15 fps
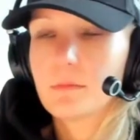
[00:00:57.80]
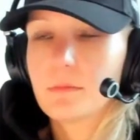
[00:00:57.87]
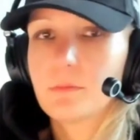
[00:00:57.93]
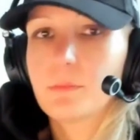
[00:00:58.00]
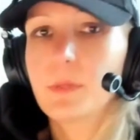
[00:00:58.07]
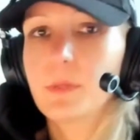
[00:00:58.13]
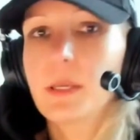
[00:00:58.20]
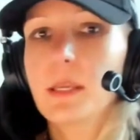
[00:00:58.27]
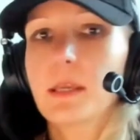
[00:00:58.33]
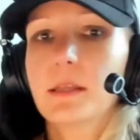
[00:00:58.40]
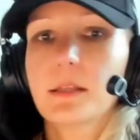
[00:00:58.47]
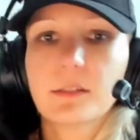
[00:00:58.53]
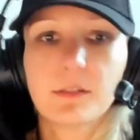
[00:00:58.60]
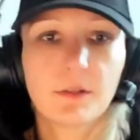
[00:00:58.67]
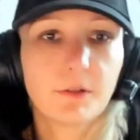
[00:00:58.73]
being an
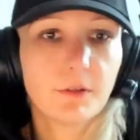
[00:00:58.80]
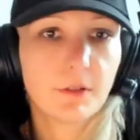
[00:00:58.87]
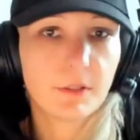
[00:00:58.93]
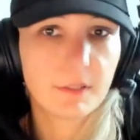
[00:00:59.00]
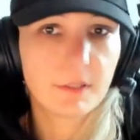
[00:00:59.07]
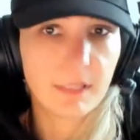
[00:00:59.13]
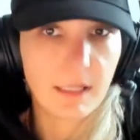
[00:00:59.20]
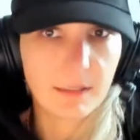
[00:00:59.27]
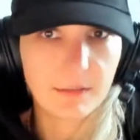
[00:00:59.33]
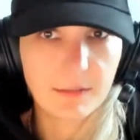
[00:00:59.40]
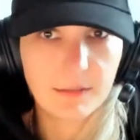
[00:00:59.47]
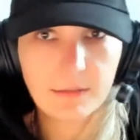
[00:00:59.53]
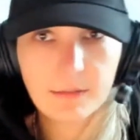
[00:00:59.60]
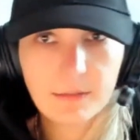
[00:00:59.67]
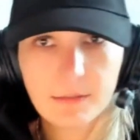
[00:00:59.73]
SEO
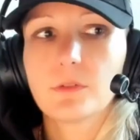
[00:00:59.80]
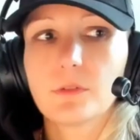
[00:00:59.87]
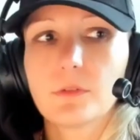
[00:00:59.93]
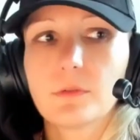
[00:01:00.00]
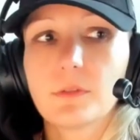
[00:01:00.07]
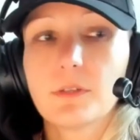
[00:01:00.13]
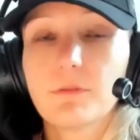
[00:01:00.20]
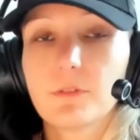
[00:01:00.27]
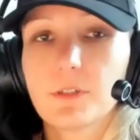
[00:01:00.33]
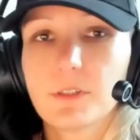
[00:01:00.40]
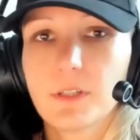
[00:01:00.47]
consultant differs a